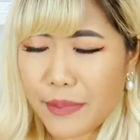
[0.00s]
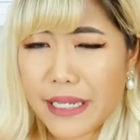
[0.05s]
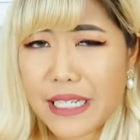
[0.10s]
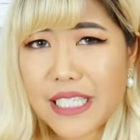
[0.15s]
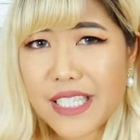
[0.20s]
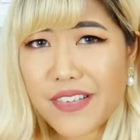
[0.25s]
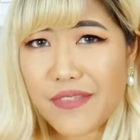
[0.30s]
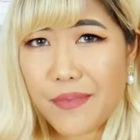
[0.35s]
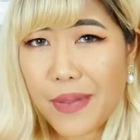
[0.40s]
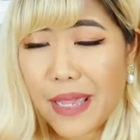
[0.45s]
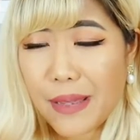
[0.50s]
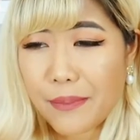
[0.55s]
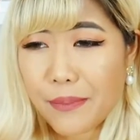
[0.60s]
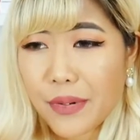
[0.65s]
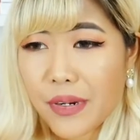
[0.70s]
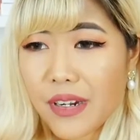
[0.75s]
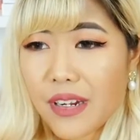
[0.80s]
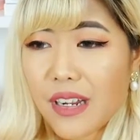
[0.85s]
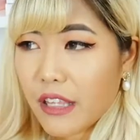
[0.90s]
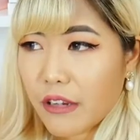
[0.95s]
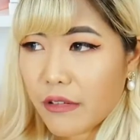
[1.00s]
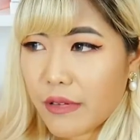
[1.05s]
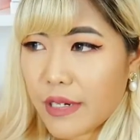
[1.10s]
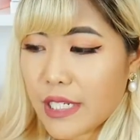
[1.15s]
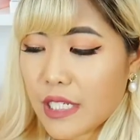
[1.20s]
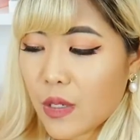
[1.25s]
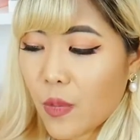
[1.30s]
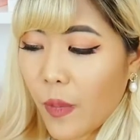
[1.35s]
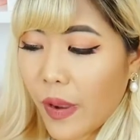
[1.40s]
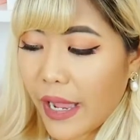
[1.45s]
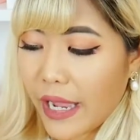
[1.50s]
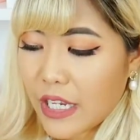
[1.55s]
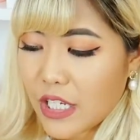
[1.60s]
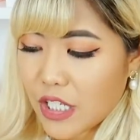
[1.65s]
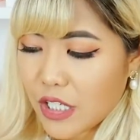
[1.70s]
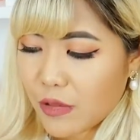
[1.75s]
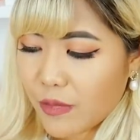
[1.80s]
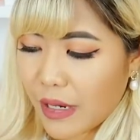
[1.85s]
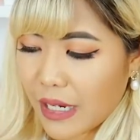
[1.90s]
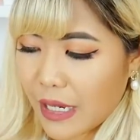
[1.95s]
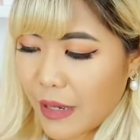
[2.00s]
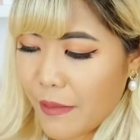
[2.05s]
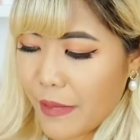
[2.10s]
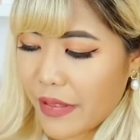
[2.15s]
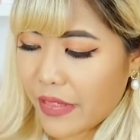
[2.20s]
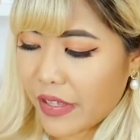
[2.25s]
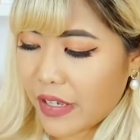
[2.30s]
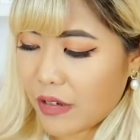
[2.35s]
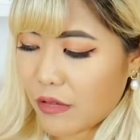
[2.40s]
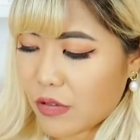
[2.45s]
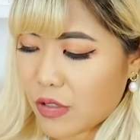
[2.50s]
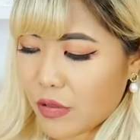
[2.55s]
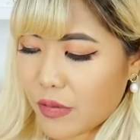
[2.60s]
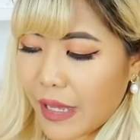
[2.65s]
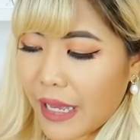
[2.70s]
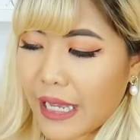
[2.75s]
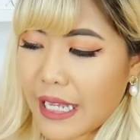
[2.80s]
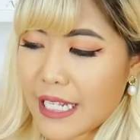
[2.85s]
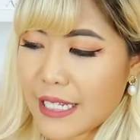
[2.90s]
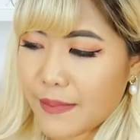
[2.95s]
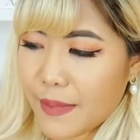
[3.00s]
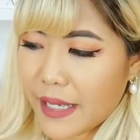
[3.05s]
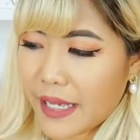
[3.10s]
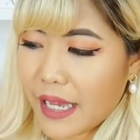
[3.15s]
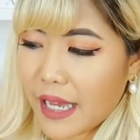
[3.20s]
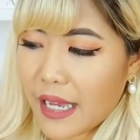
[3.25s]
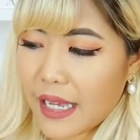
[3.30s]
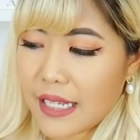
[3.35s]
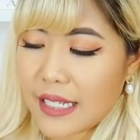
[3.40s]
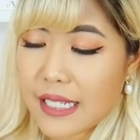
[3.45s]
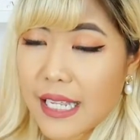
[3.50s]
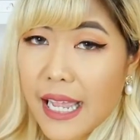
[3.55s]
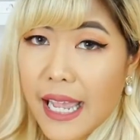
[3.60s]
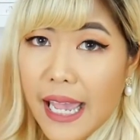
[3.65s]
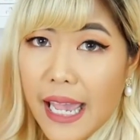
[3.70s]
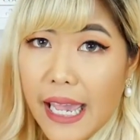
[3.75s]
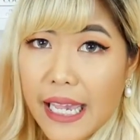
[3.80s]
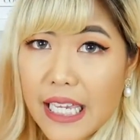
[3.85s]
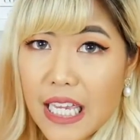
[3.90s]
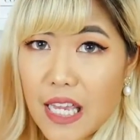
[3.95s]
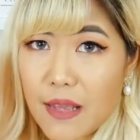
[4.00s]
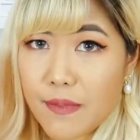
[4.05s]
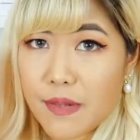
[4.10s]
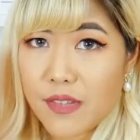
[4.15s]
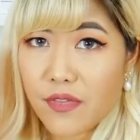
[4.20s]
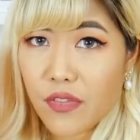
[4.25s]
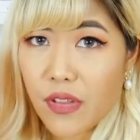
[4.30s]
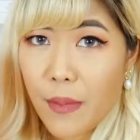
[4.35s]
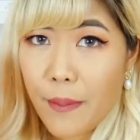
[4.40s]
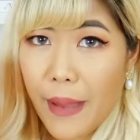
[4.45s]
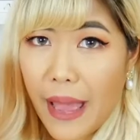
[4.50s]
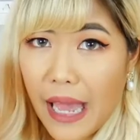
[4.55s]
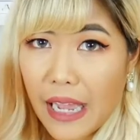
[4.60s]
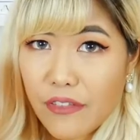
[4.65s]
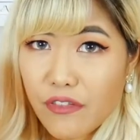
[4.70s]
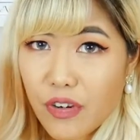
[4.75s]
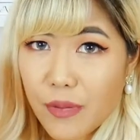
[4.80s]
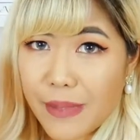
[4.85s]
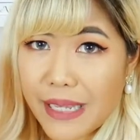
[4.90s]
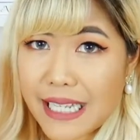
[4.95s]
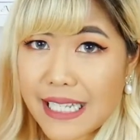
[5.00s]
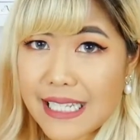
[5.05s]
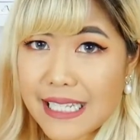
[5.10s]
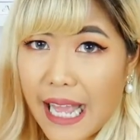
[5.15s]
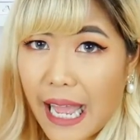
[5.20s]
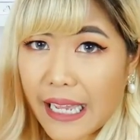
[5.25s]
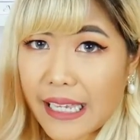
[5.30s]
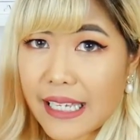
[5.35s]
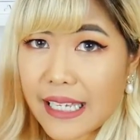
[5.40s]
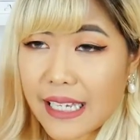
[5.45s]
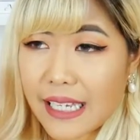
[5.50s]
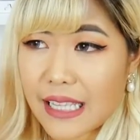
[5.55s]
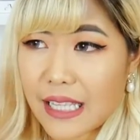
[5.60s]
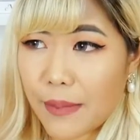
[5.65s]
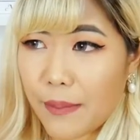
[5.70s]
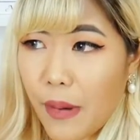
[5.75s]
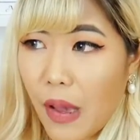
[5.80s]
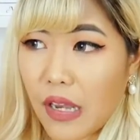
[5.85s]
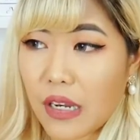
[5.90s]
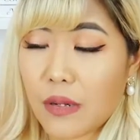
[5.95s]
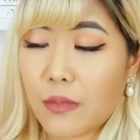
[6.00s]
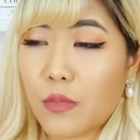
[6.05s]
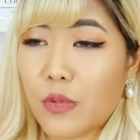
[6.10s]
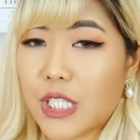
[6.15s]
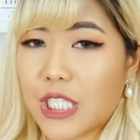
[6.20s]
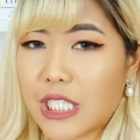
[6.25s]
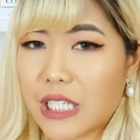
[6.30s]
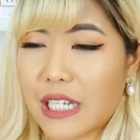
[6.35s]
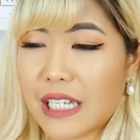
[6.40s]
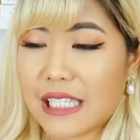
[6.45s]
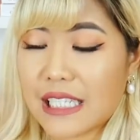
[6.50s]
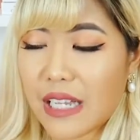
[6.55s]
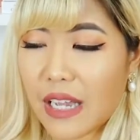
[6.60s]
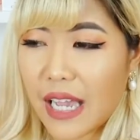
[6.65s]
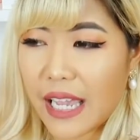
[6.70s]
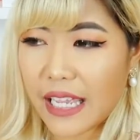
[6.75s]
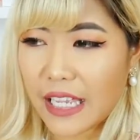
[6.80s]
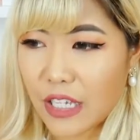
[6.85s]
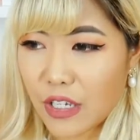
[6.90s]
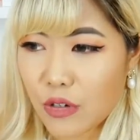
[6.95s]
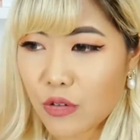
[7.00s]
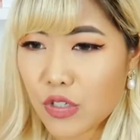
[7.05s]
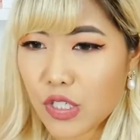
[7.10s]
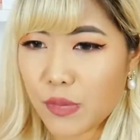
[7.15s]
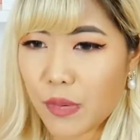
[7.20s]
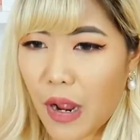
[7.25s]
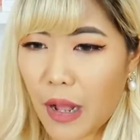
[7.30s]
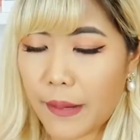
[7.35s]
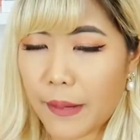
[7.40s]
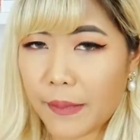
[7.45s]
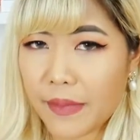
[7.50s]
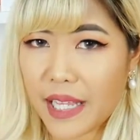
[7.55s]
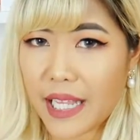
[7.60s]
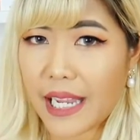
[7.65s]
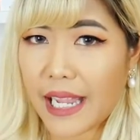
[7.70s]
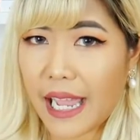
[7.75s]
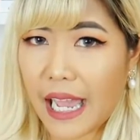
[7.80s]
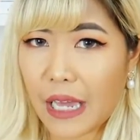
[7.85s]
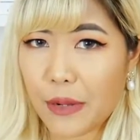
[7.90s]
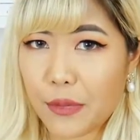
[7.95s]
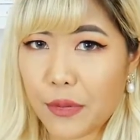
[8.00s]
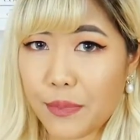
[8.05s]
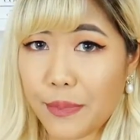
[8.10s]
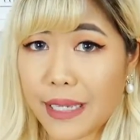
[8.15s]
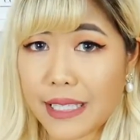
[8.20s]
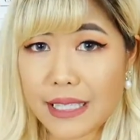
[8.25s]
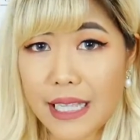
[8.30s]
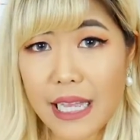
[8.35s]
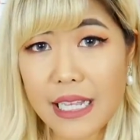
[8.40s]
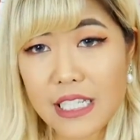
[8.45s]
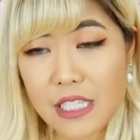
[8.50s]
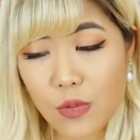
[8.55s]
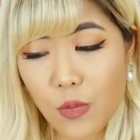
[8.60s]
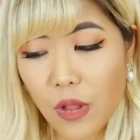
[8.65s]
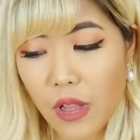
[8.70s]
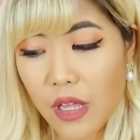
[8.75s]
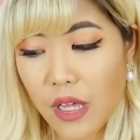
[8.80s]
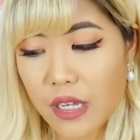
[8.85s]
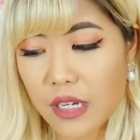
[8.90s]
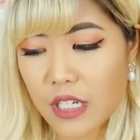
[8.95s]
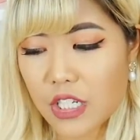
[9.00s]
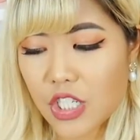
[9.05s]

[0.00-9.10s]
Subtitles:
piece of paper. The reason why I do recommend that you do that is because it keeps the bag from like sagging at the bottom, which is a huge problem that I had with my last wallet on a